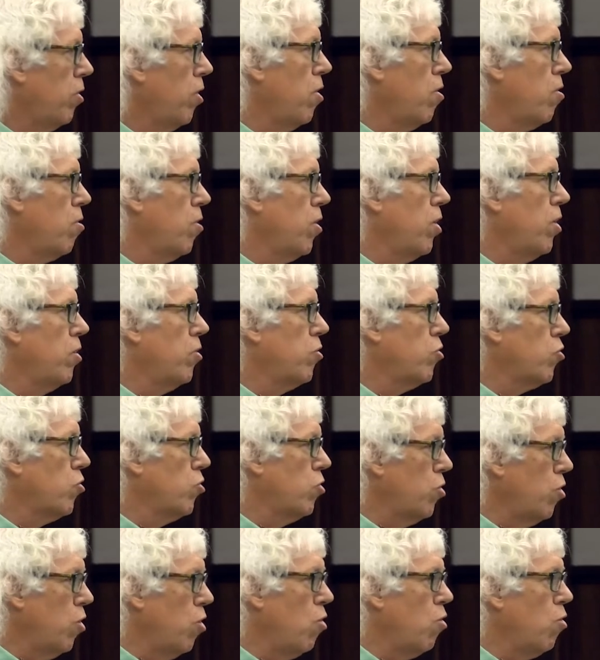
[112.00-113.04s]
there is
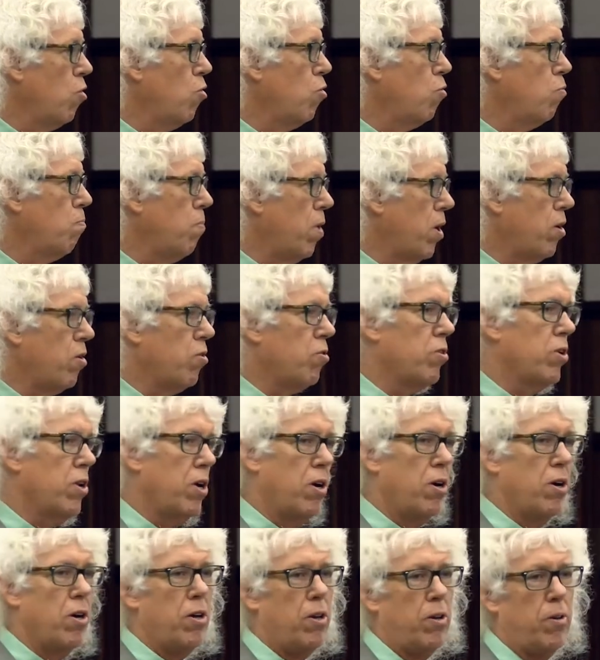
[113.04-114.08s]
no better
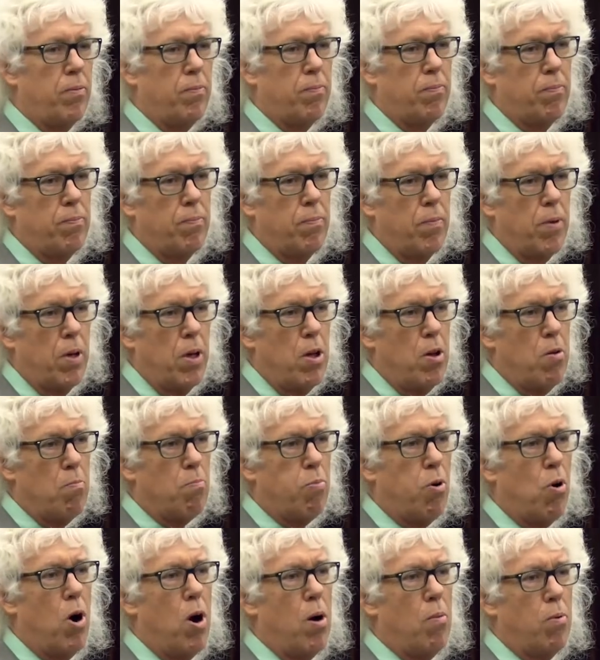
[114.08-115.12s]
day,
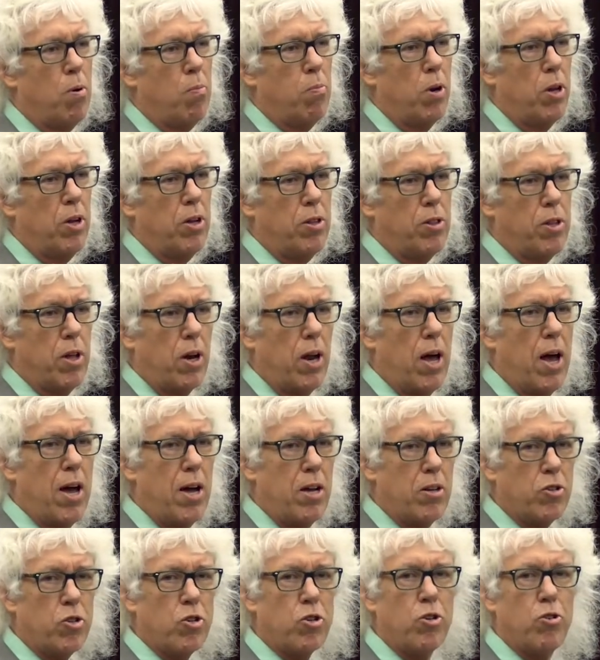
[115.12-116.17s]
probably in the
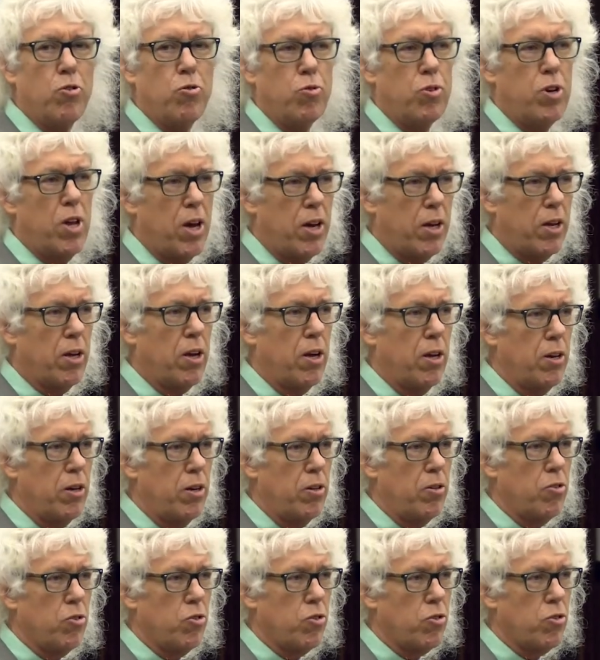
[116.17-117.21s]
last two
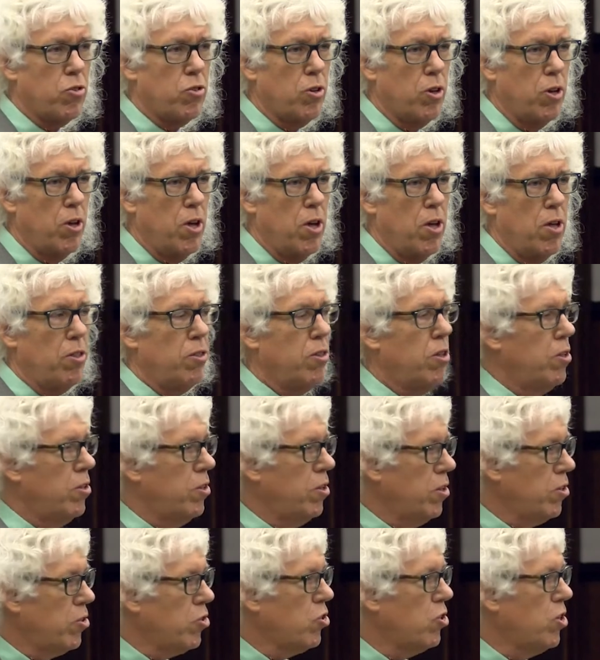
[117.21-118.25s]
decades, than
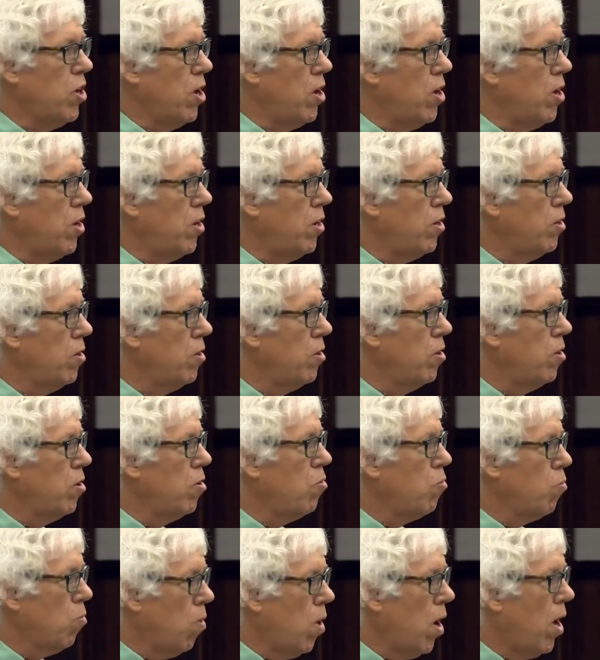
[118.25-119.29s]
this day
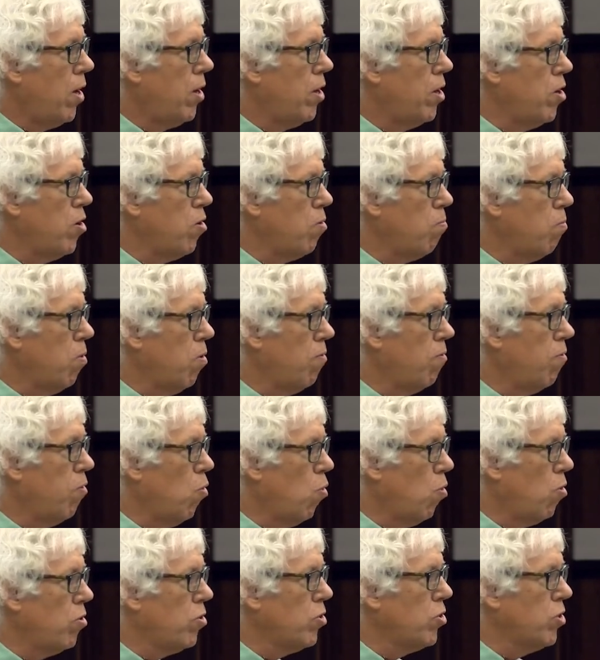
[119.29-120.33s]
right here
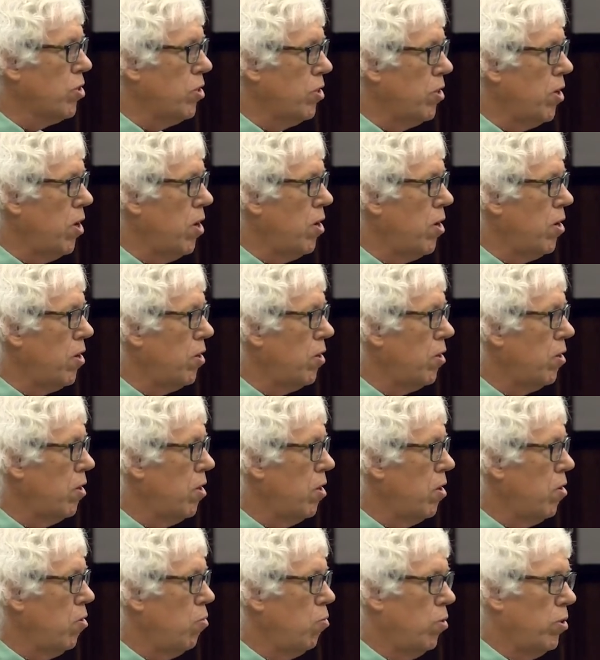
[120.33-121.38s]
before us today
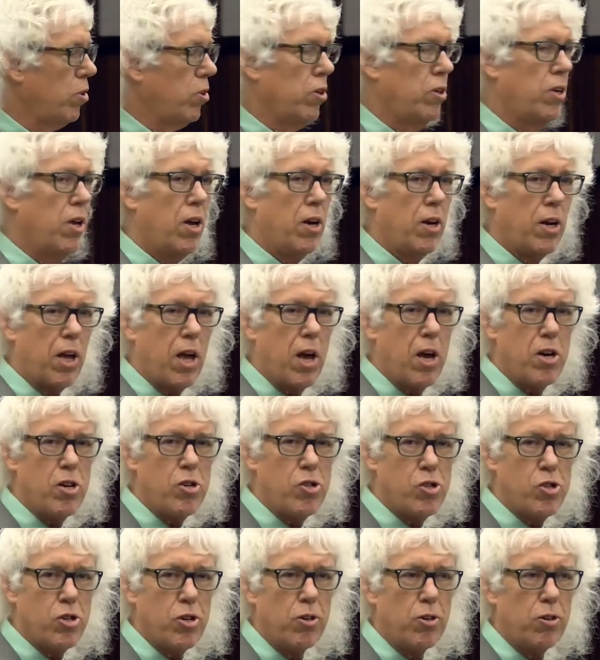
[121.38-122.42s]
with the
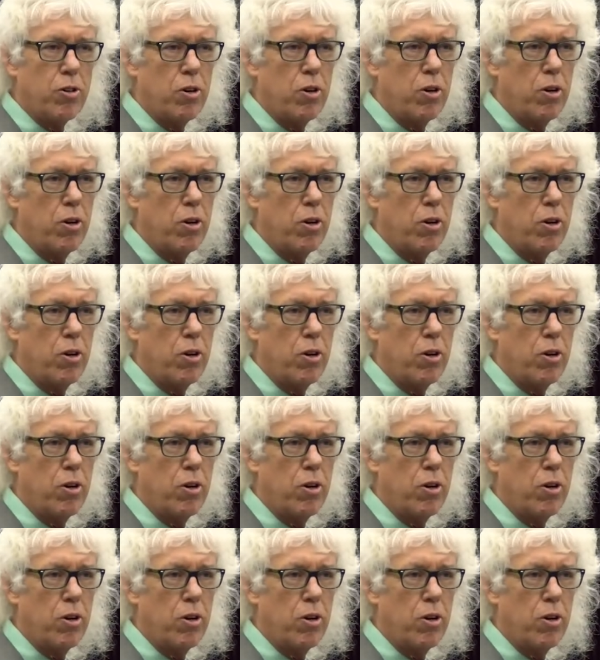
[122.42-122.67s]
dedication